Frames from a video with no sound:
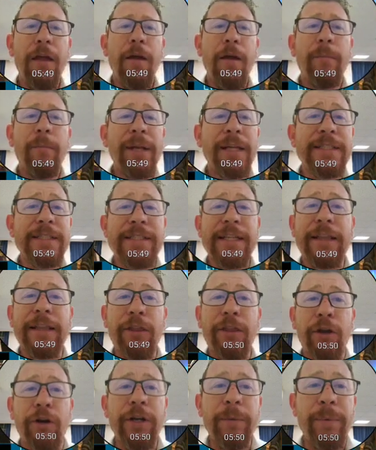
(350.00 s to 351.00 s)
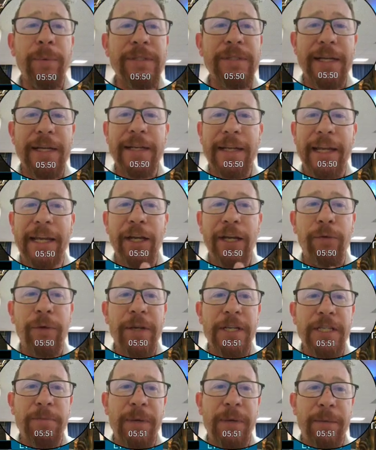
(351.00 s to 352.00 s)
Places a 30%
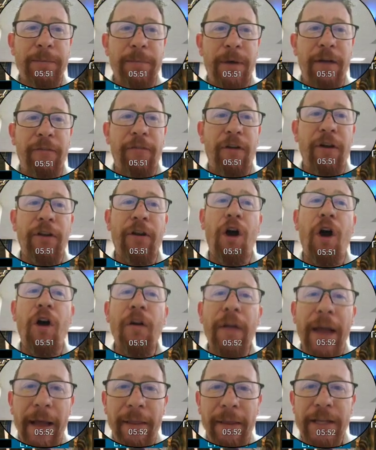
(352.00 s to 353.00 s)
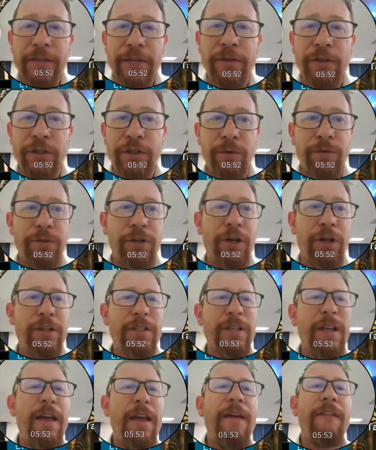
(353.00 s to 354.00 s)
increased speed buff on all allies for 2 turns.